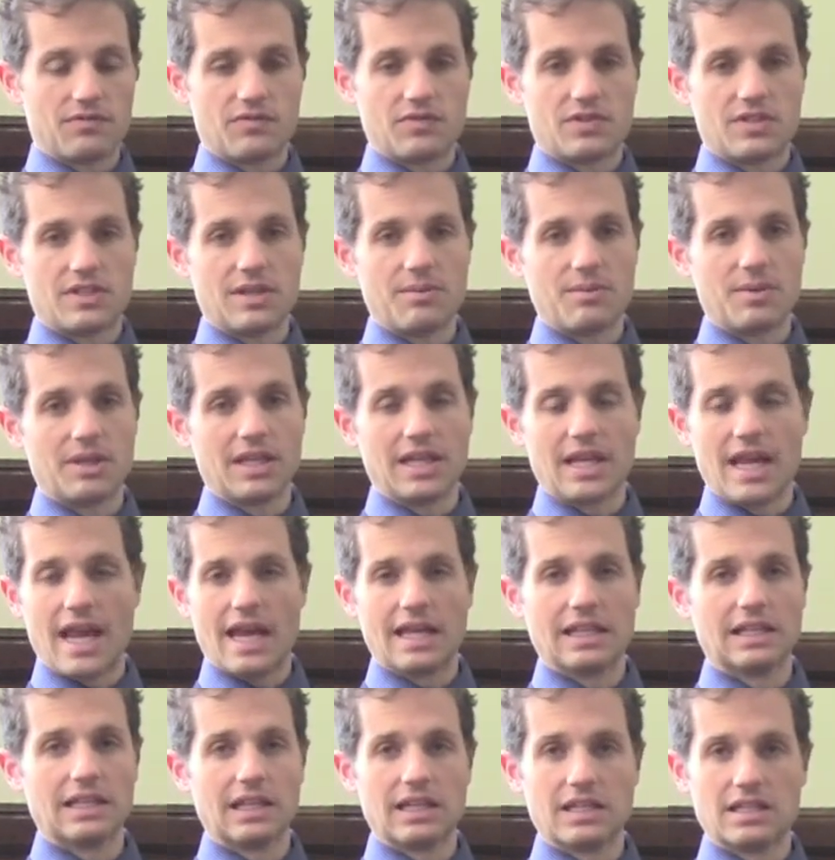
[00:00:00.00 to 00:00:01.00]
seemingly
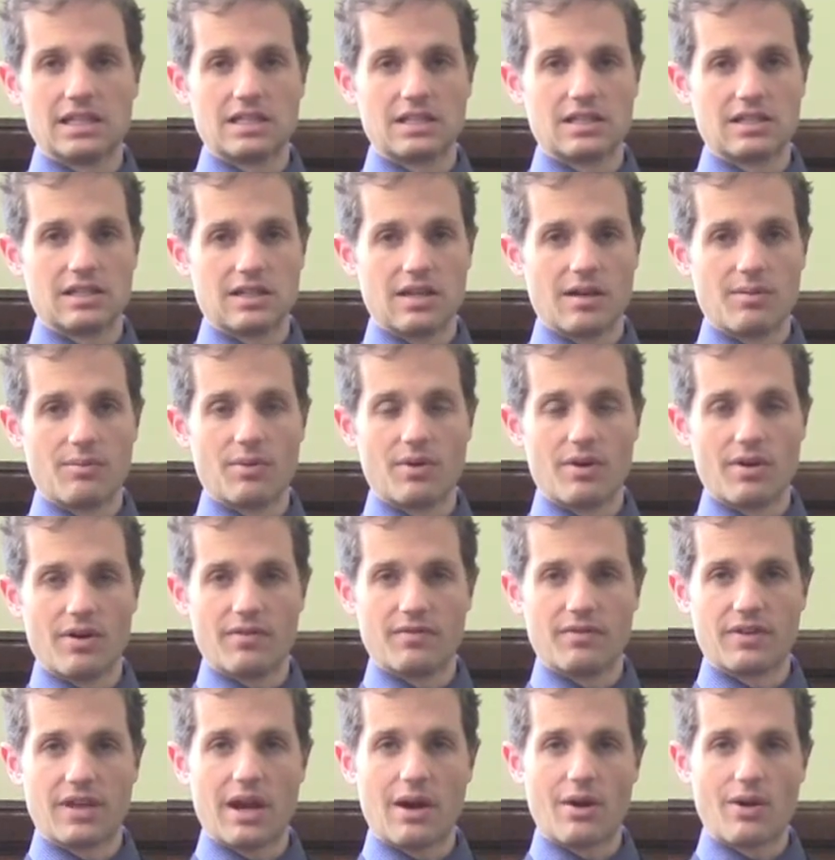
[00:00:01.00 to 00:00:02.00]
endless number
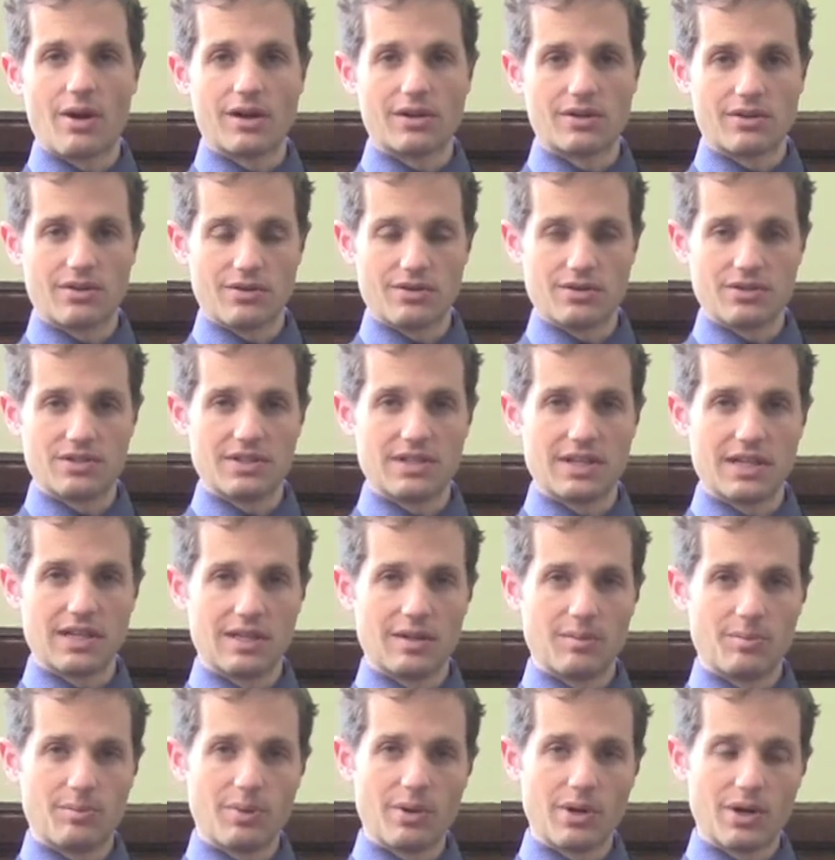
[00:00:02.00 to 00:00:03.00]
of characters in
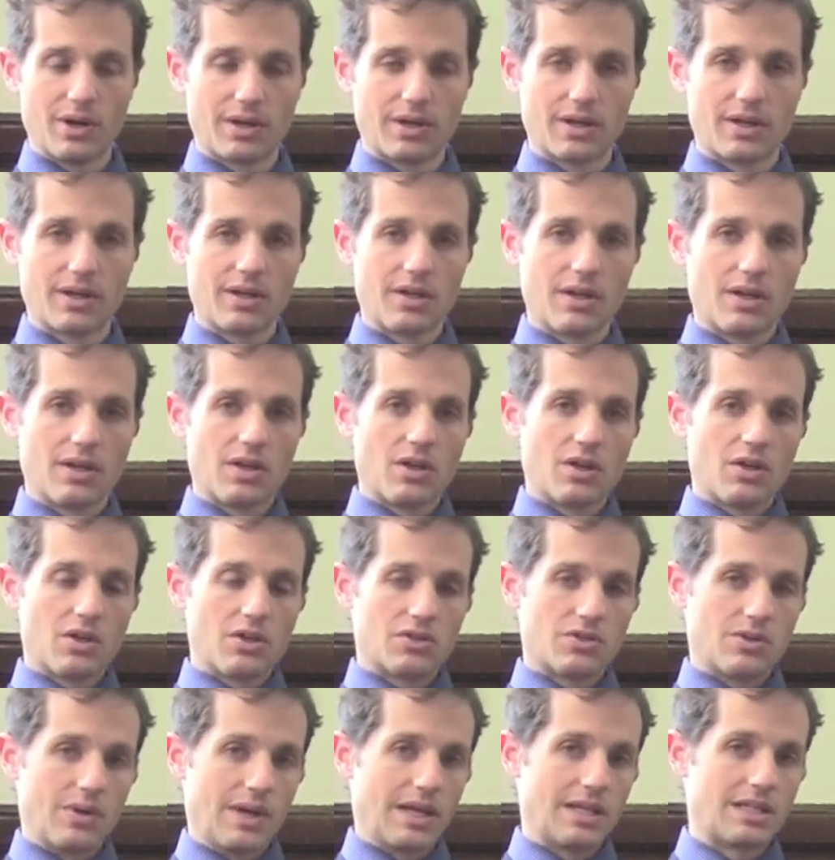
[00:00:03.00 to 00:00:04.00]
the book.
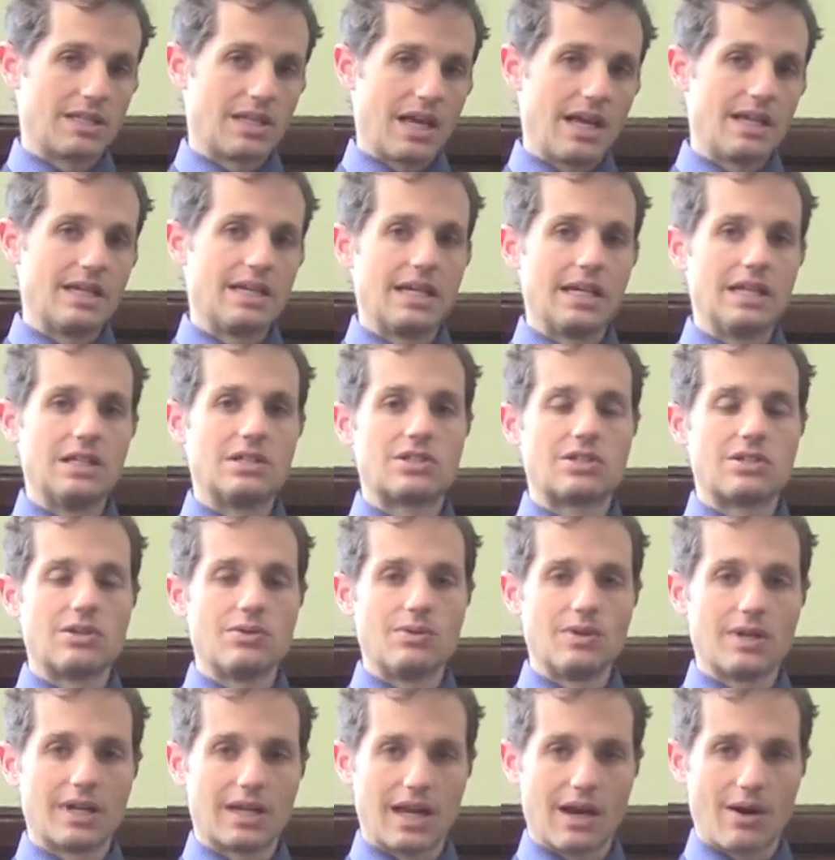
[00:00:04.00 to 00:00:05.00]
So I assigned each
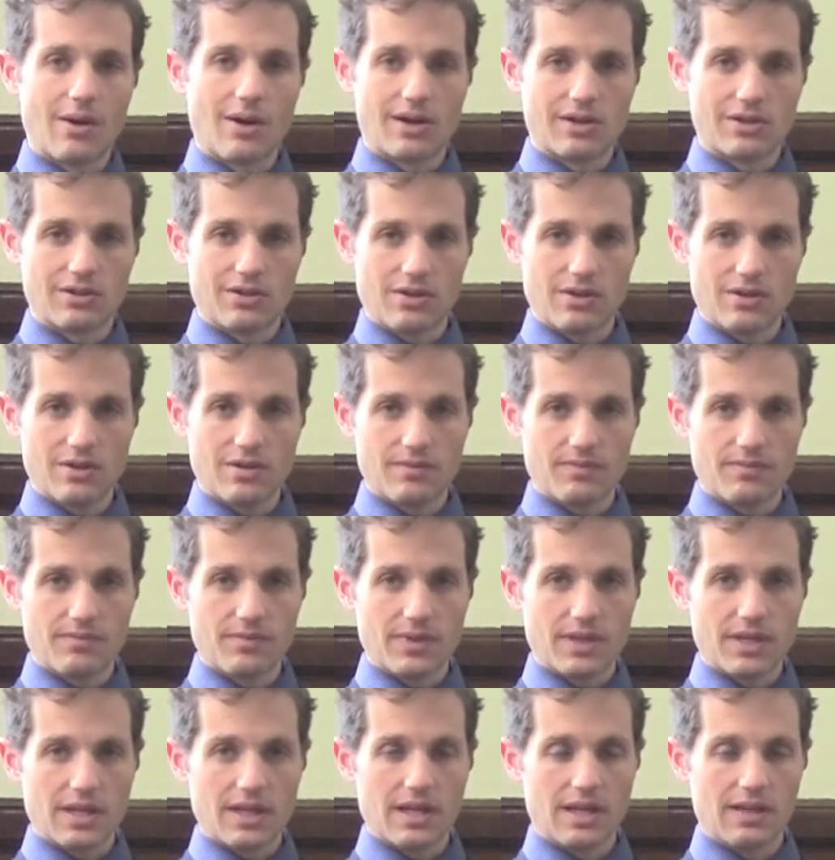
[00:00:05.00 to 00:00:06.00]
student a character
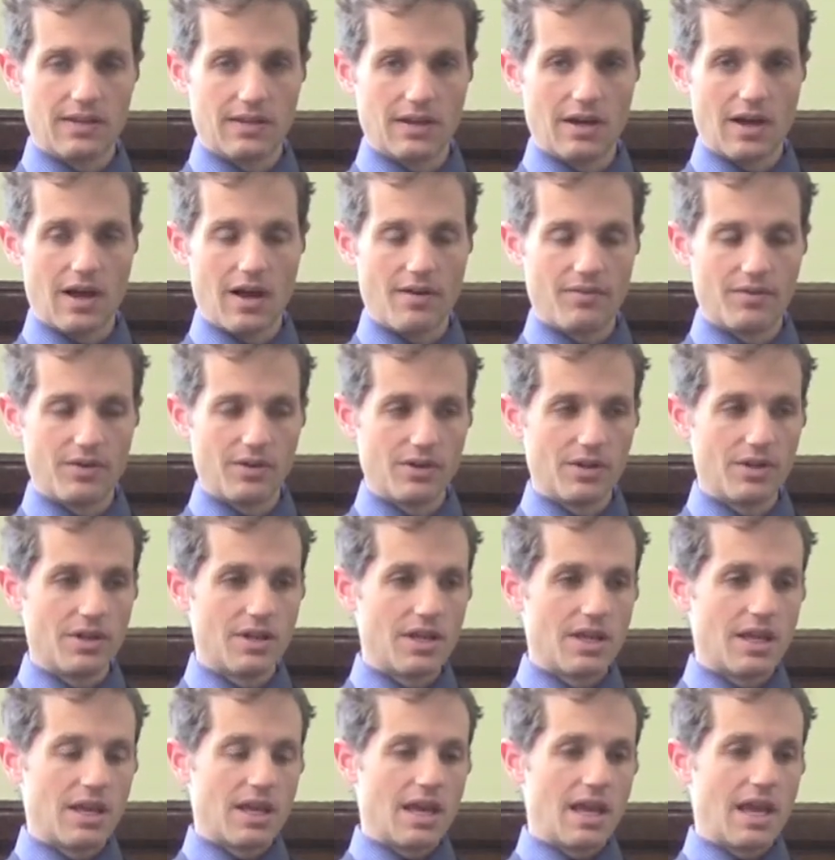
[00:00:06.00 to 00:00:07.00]
in the novel,
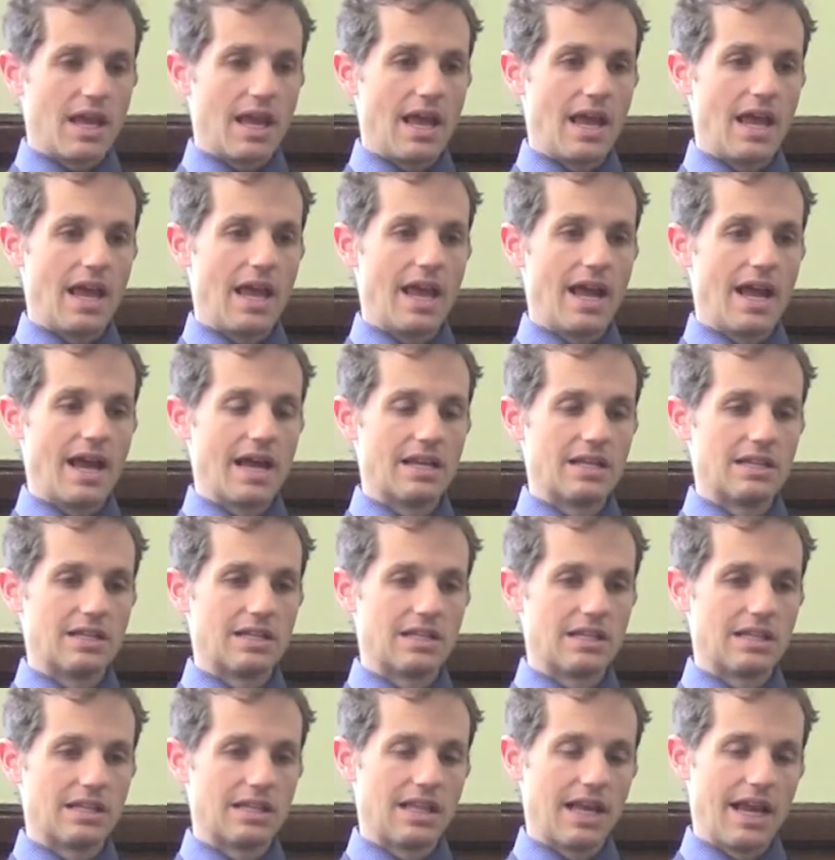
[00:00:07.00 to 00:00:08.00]
and
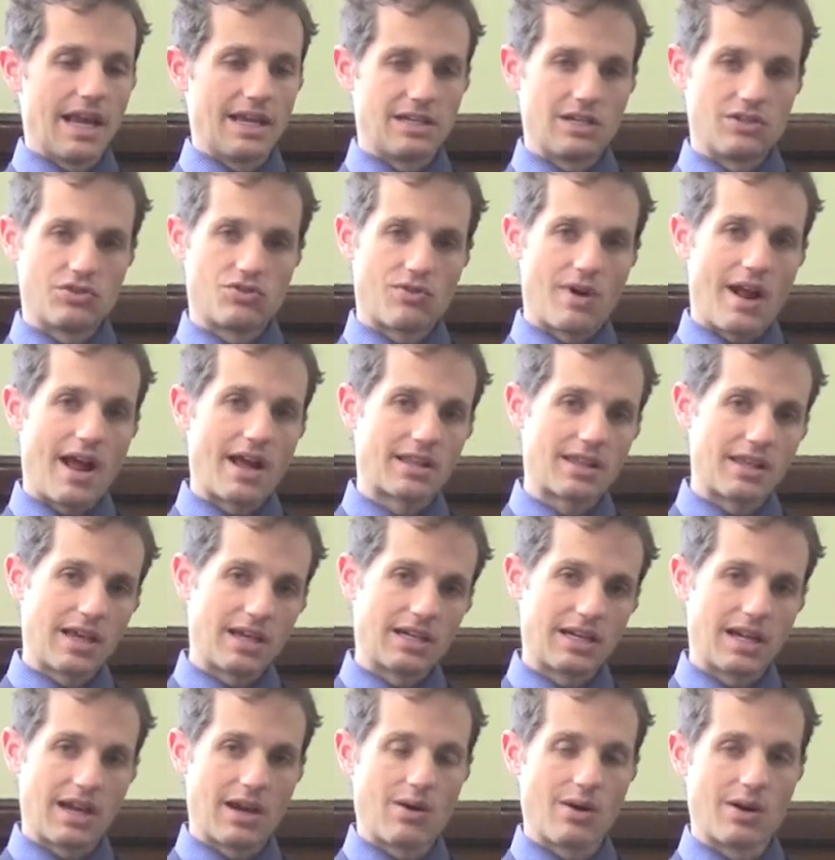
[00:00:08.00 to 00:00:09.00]
they had to track
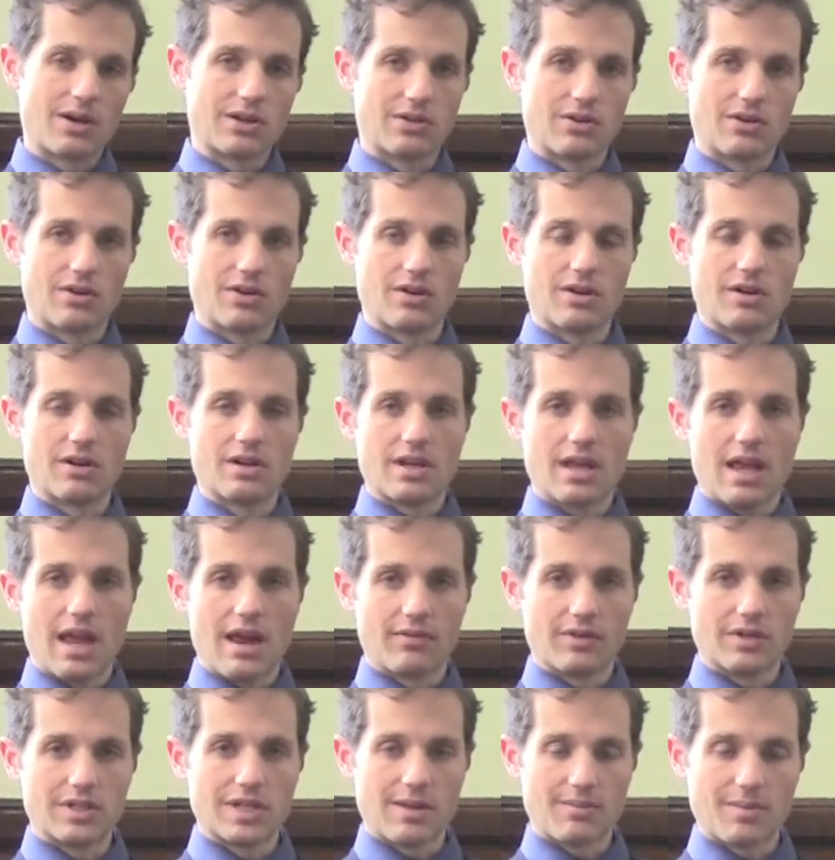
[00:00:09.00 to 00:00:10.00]
that character
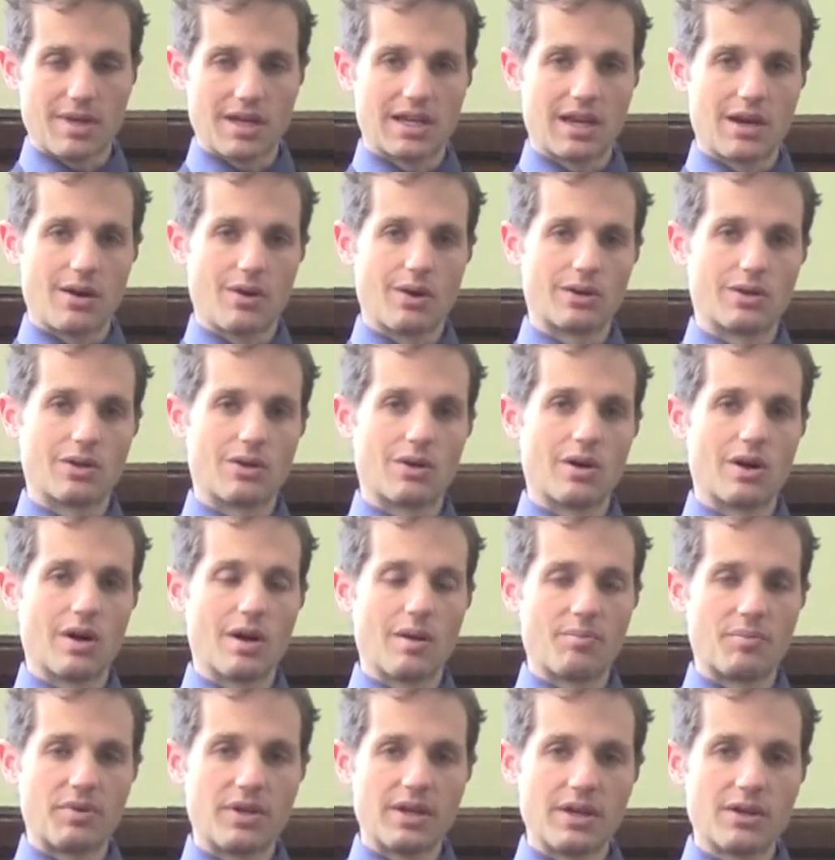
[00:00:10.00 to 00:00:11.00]
every time that character
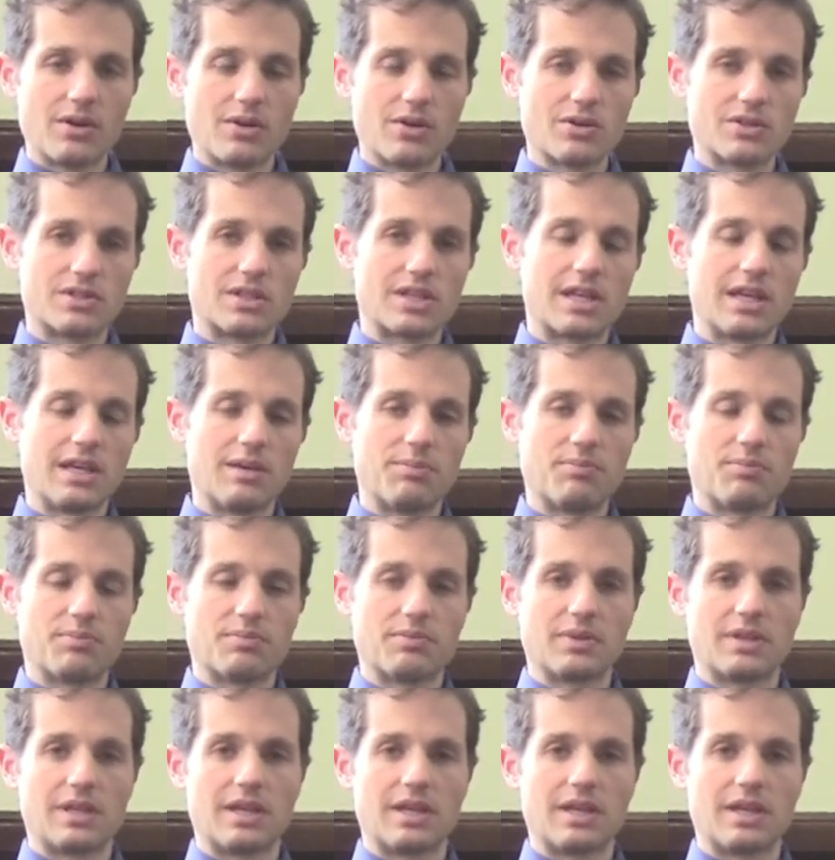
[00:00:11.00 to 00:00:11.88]
appears, keep